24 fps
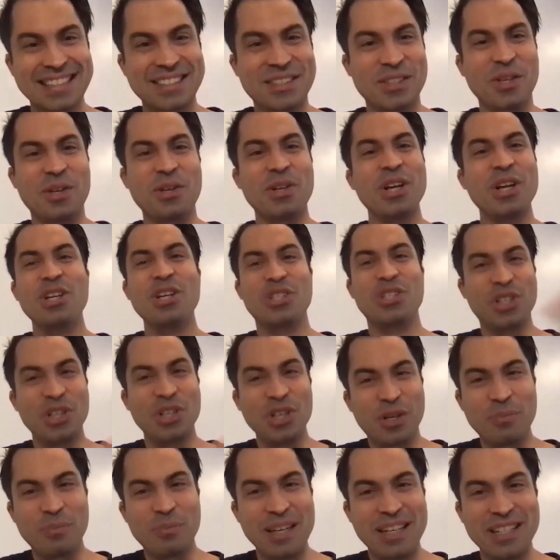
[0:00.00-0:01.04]
So
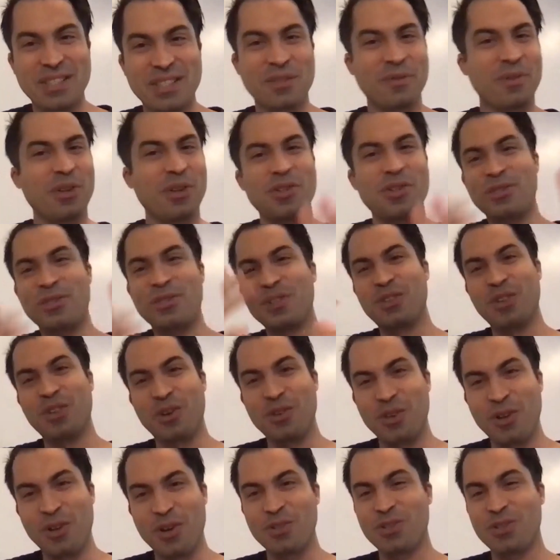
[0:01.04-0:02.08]
Shiok Meats, for those who don't
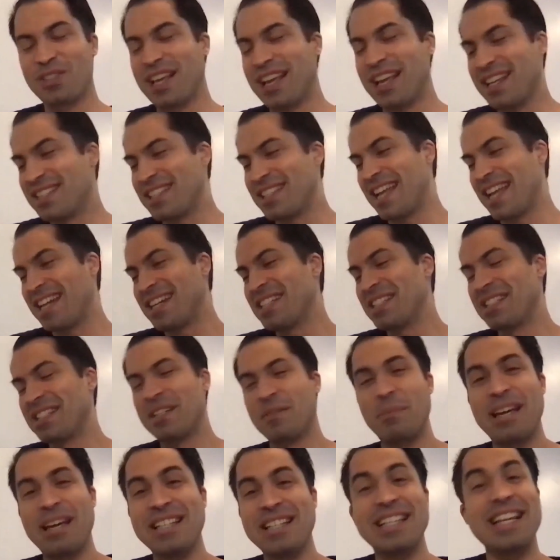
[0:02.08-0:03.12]
know, Sandia is an
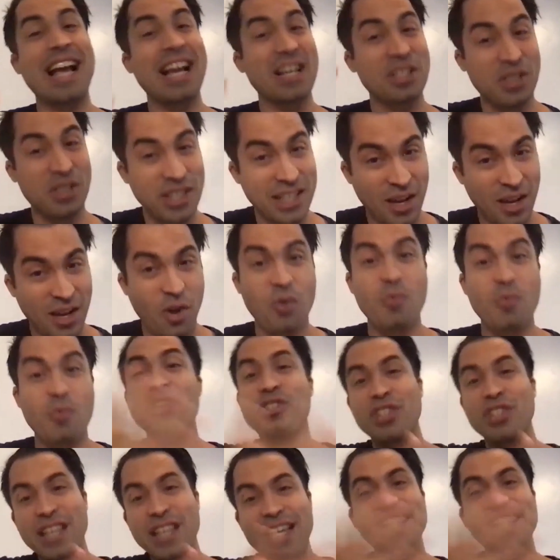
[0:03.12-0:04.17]
amazing, actually
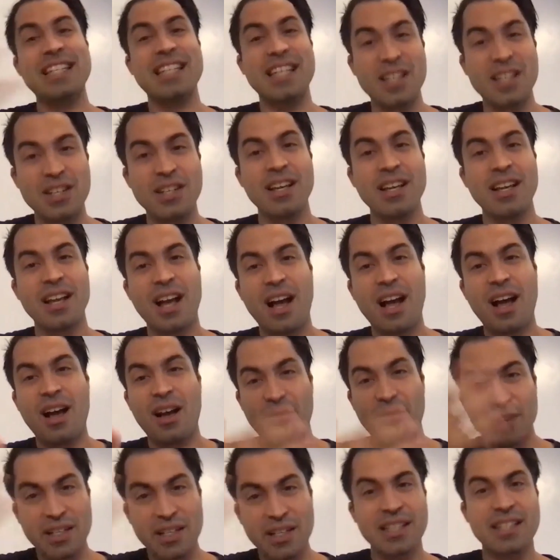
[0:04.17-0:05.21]
originally Indian,
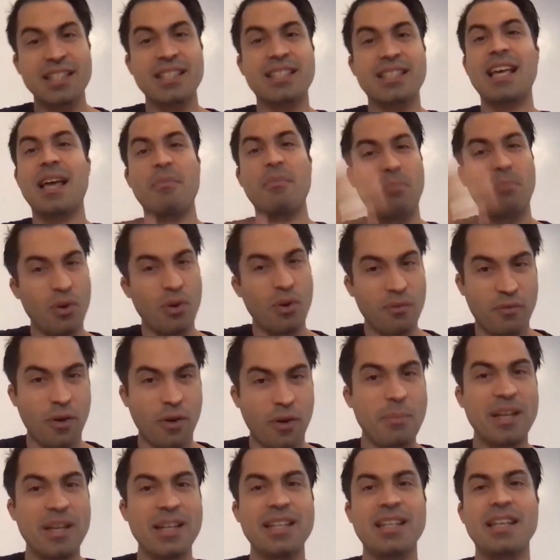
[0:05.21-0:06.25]
of Indian descent, born
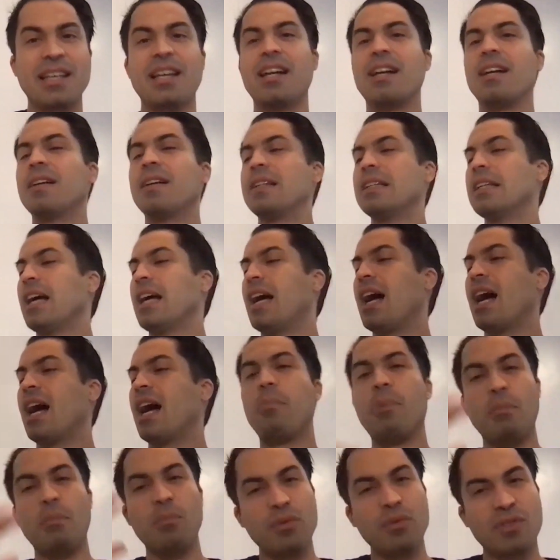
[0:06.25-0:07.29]
from India,
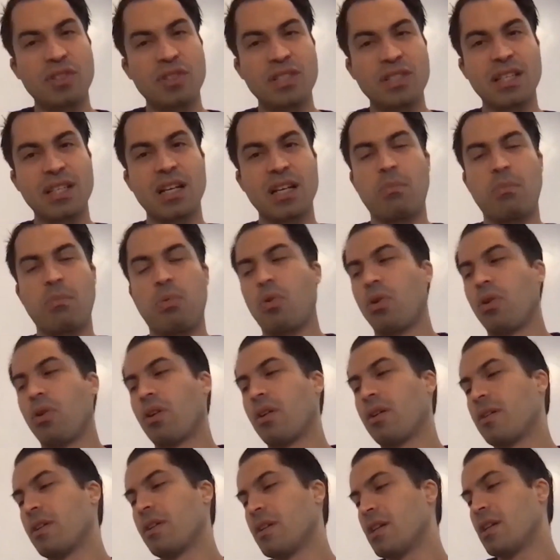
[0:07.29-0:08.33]
but moved to
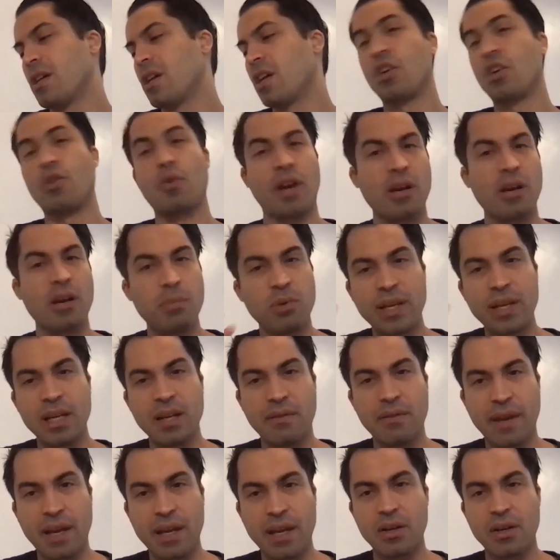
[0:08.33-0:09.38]
Singapore. Incredible
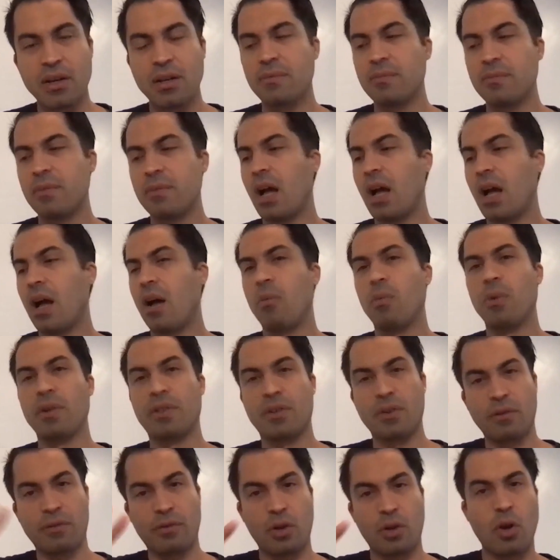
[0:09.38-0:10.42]
innovator with her
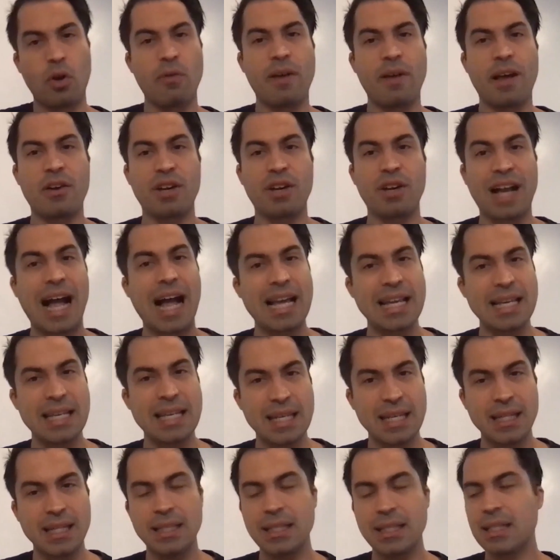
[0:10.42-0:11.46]
co-founder Kai
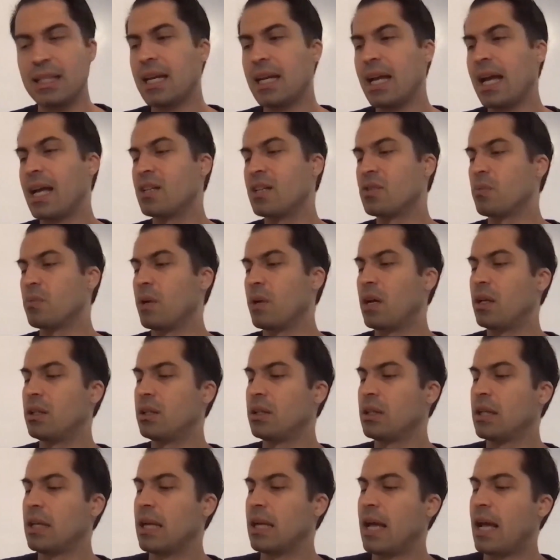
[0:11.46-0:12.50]
Yi as well.
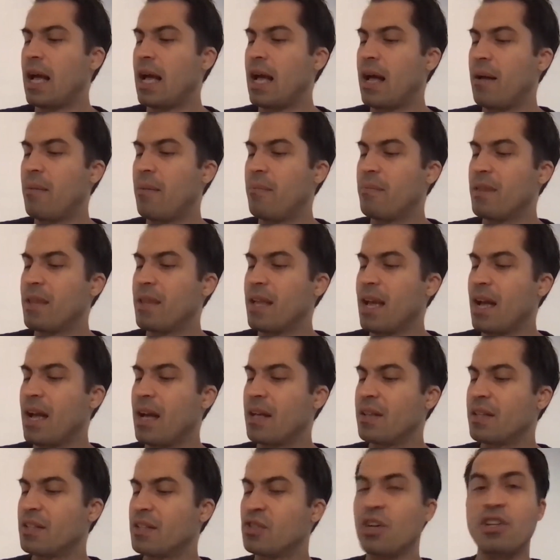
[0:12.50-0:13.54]

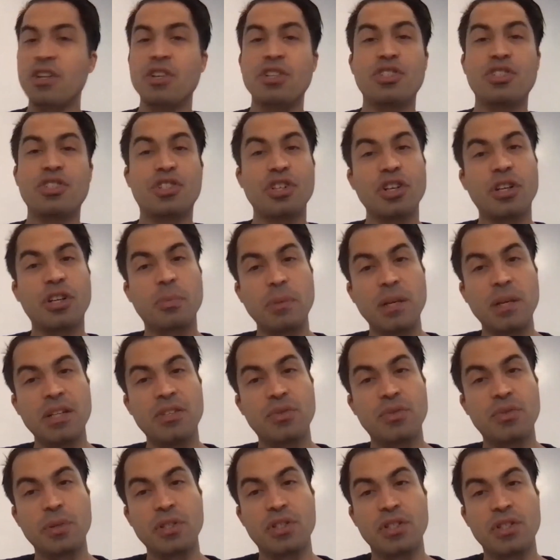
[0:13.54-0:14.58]
They started Shiok Meats,
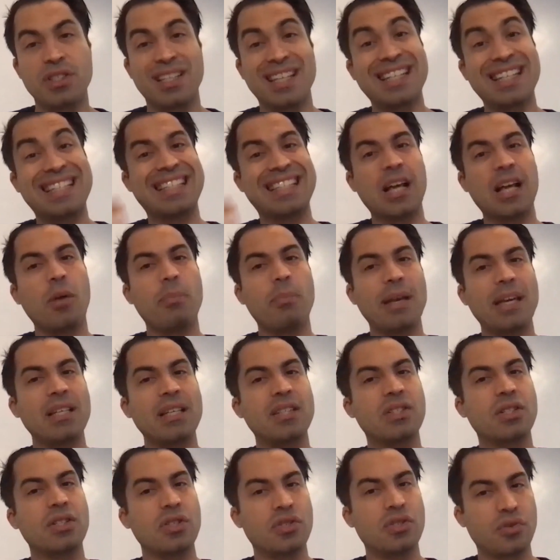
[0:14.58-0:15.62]
which is a
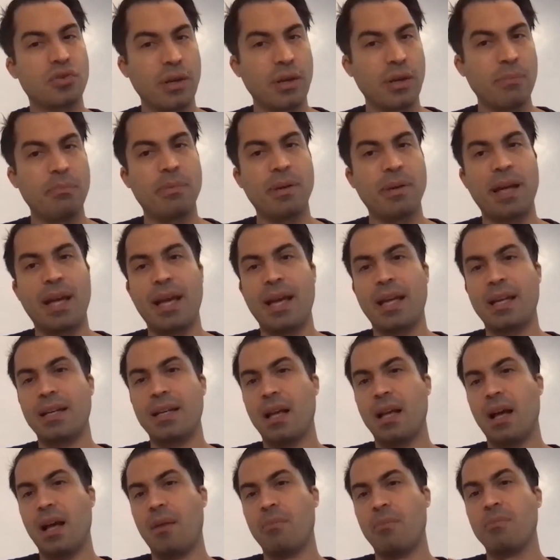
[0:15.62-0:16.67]
cell-based shrimp and
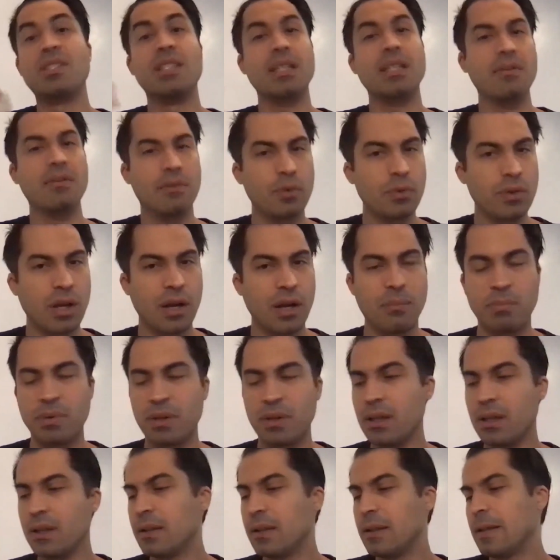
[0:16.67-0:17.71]
seafood
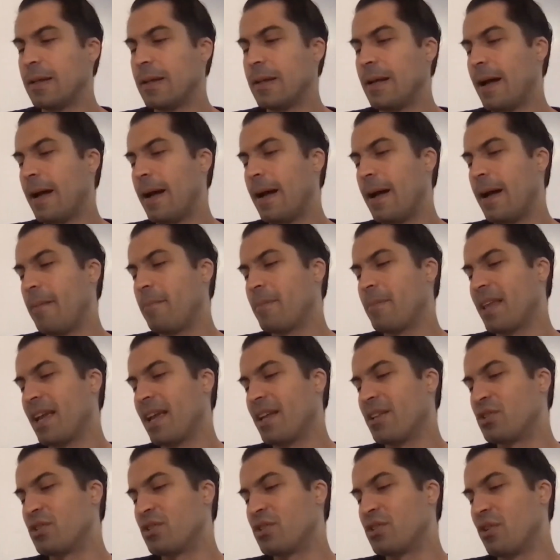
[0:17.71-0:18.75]
company.
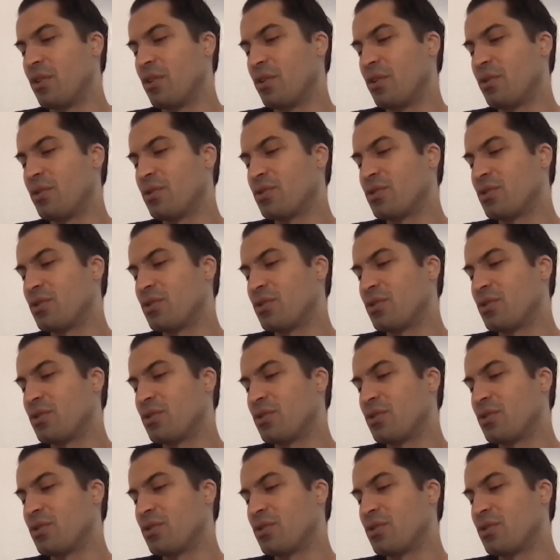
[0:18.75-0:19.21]
And so